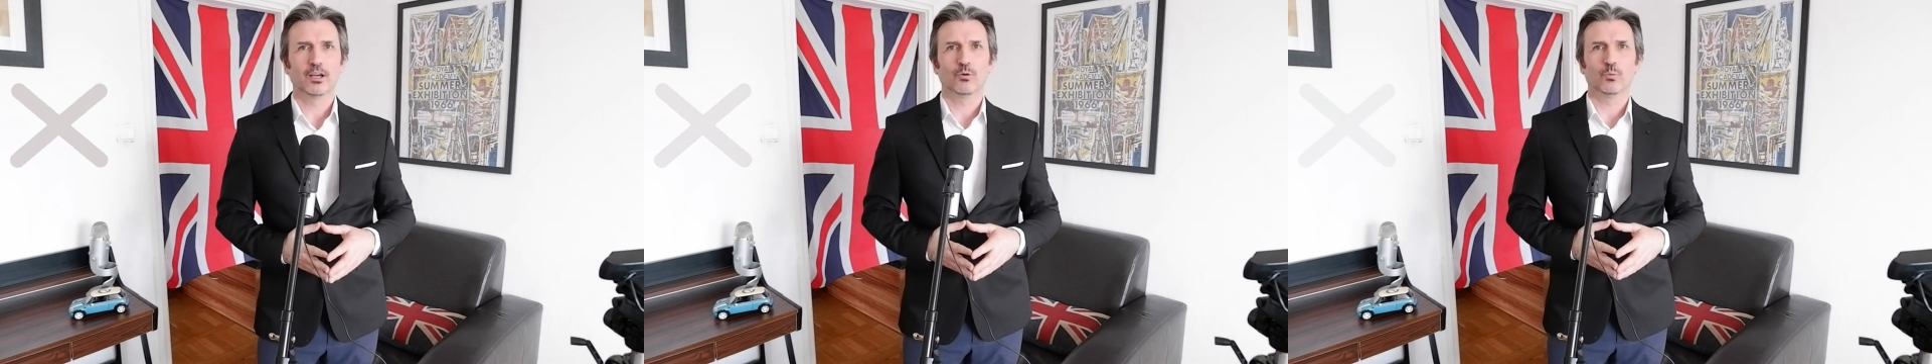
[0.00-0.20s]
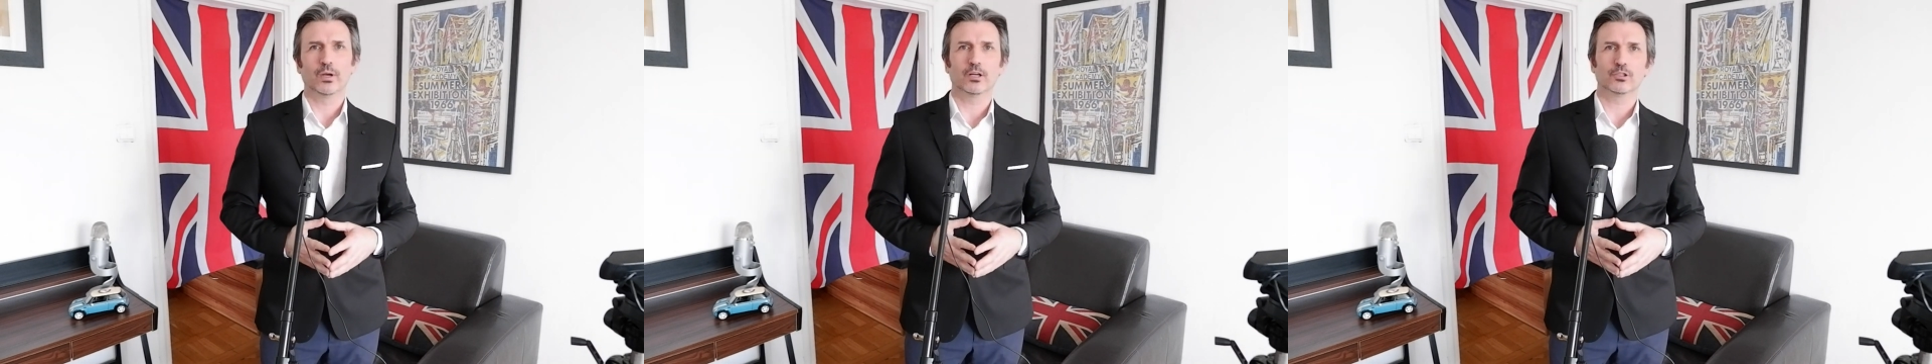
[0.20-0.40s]

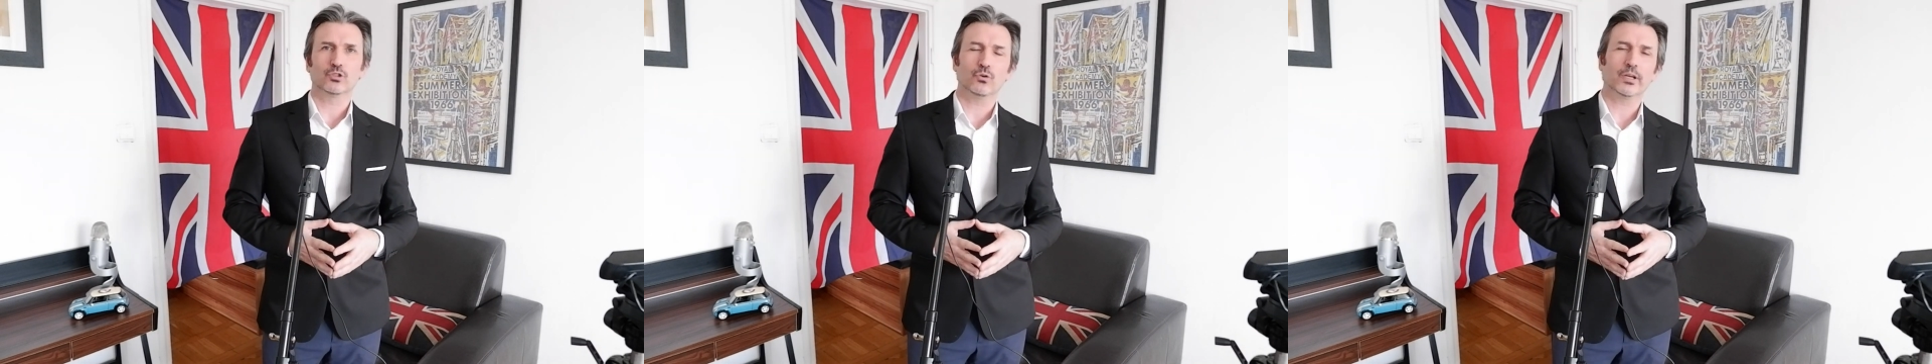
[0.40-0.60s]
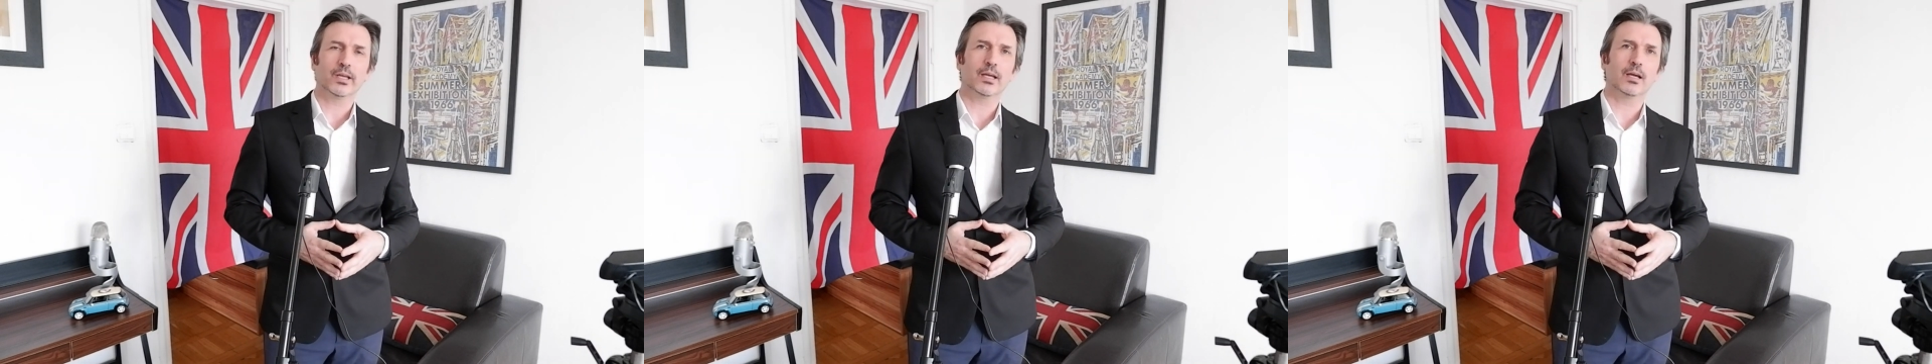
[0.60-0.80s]
we are
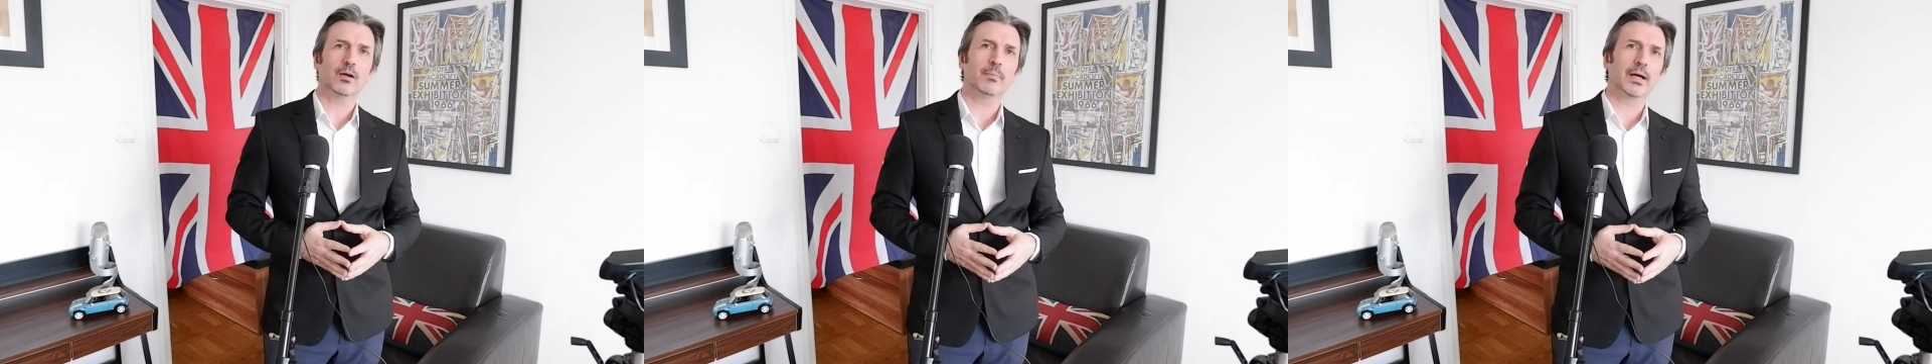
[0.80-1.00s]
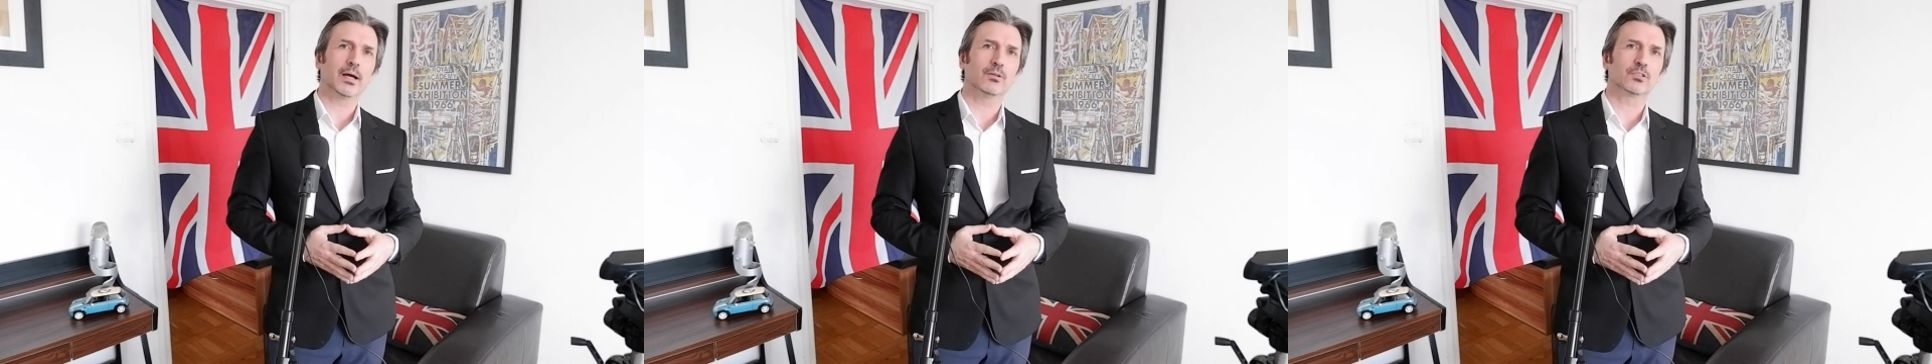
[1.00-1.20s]
talking
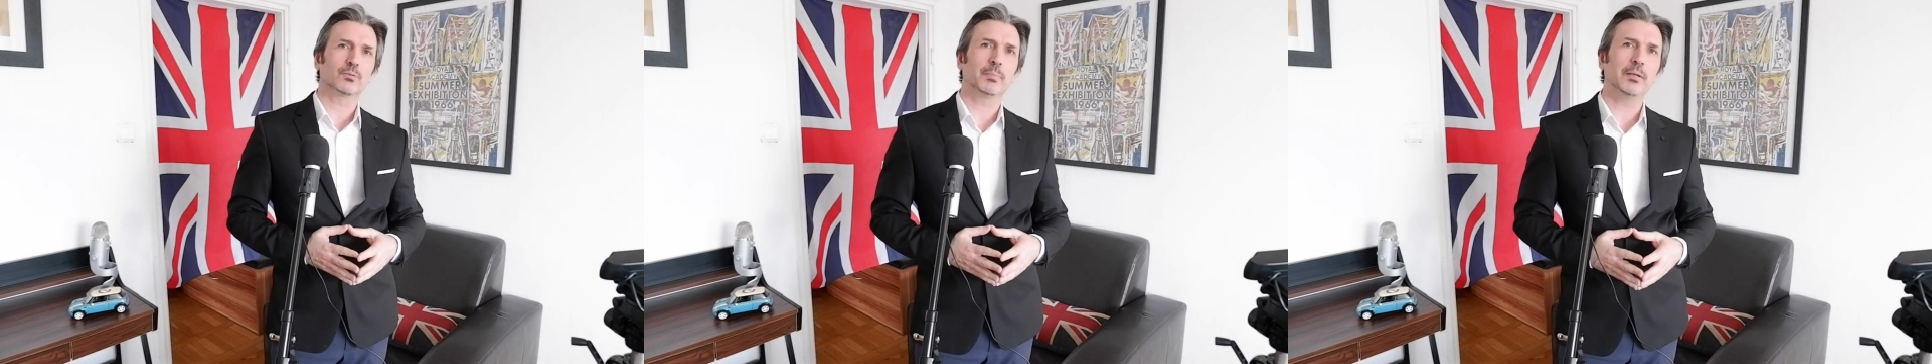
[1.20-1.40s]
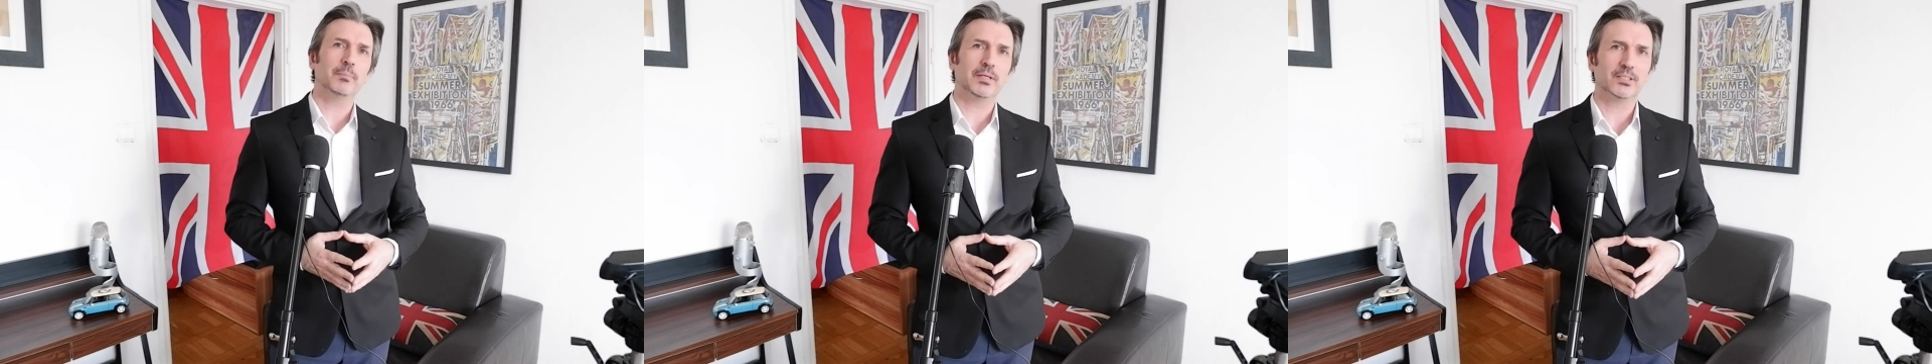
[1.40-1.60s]
about
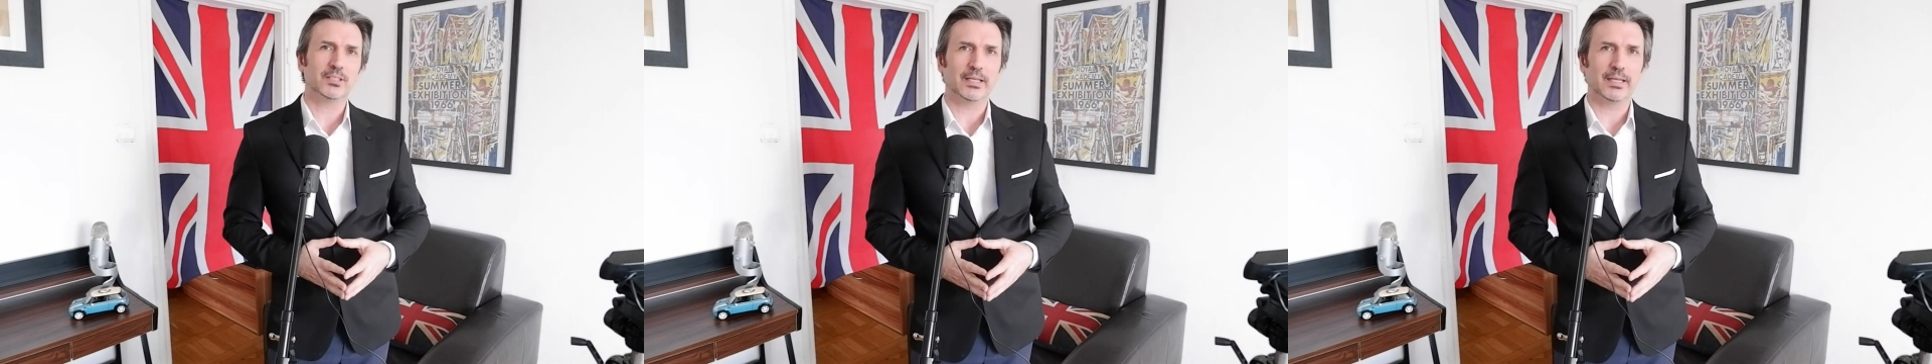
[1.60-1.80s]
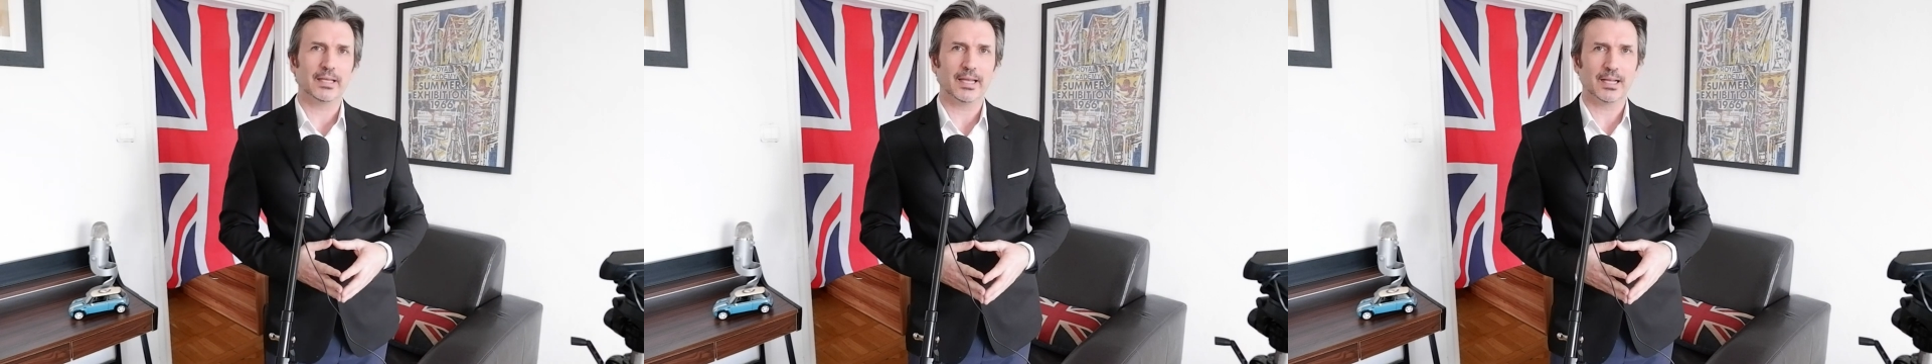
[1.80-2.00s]

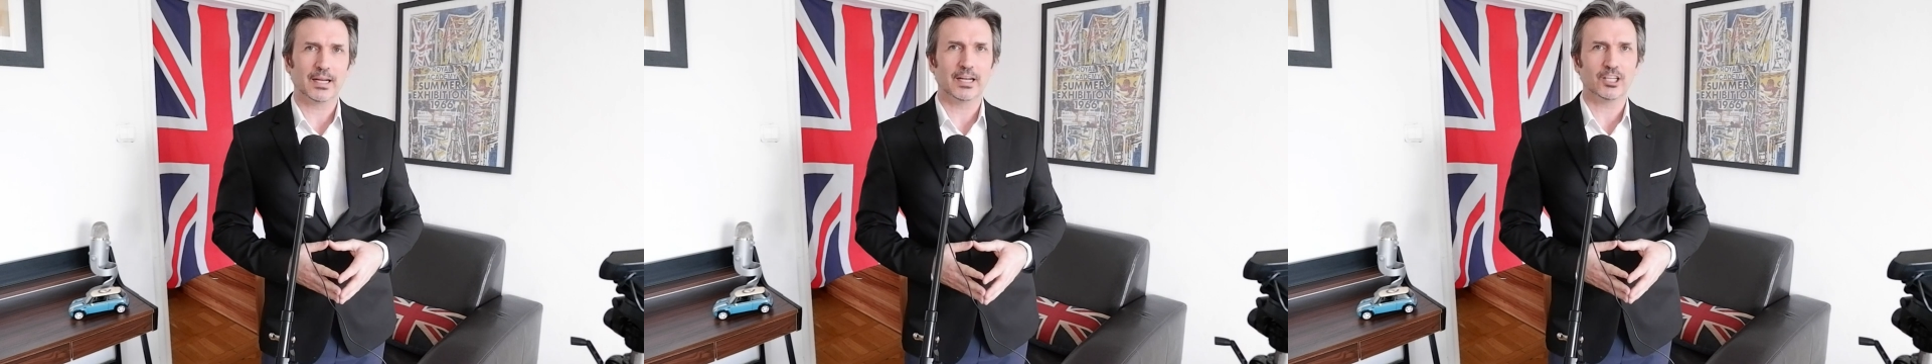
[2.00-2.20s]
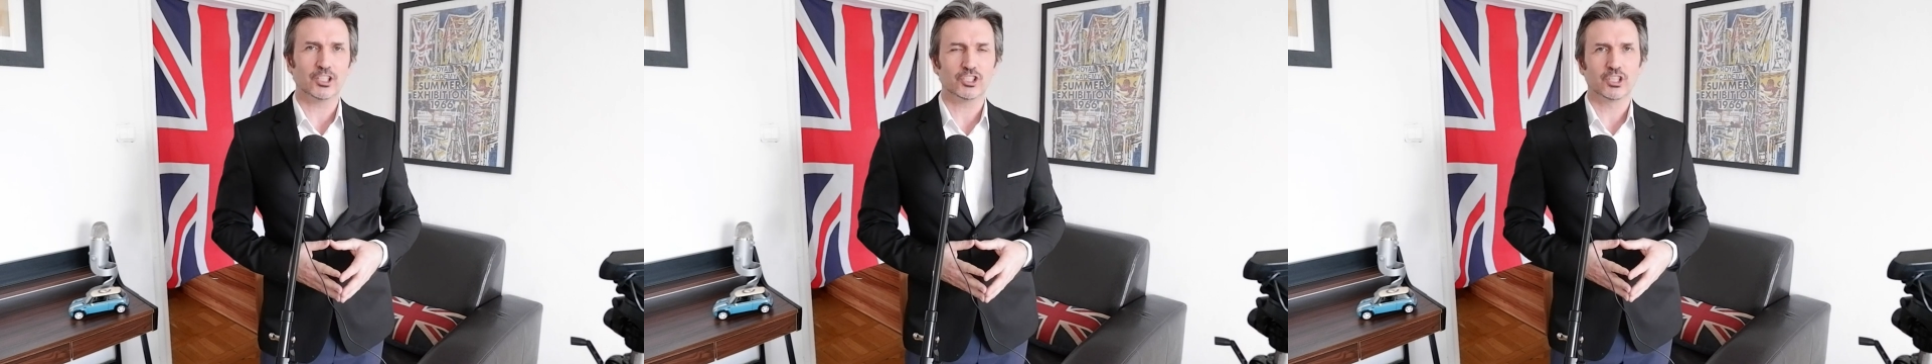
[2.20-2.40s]
BBC
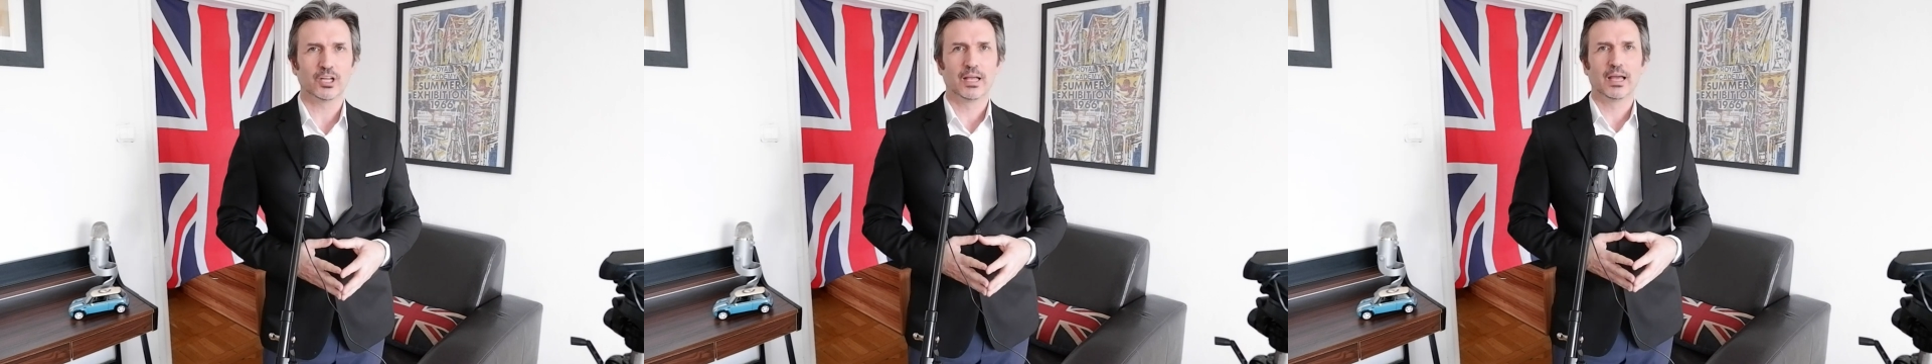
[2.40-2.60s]
English,